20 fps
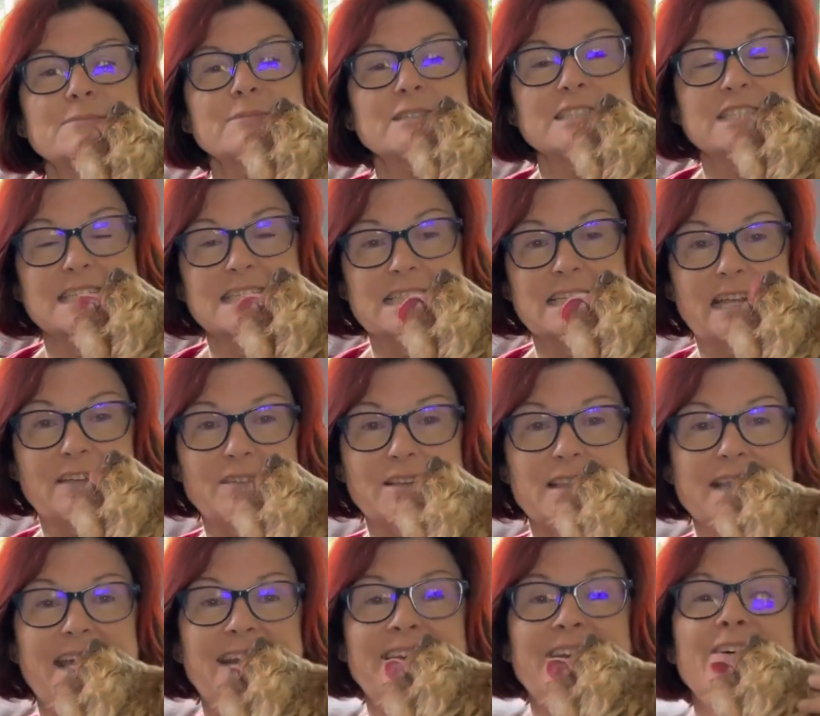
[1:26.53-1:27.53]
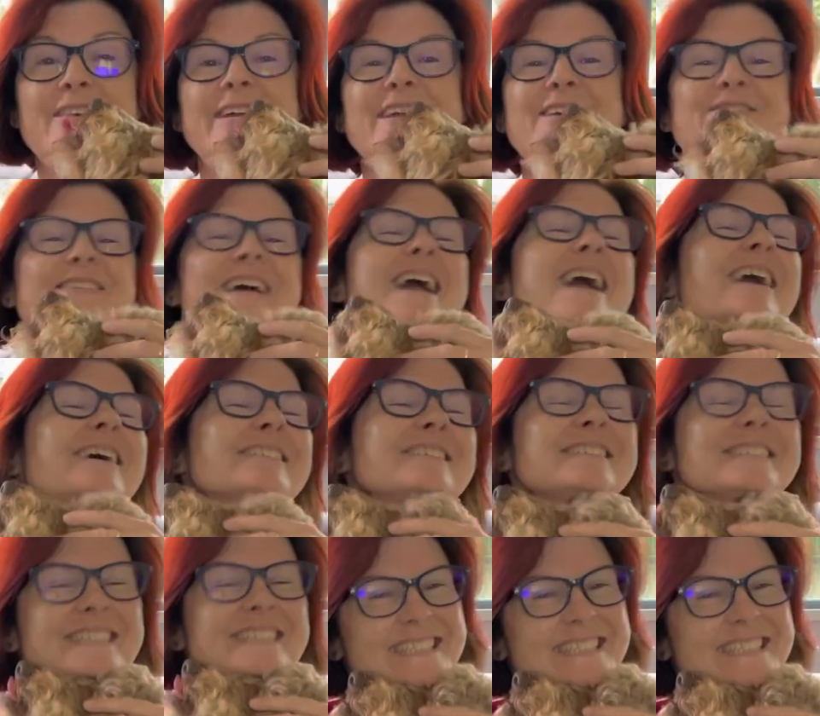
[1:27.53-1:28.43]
but just leaving that lying around,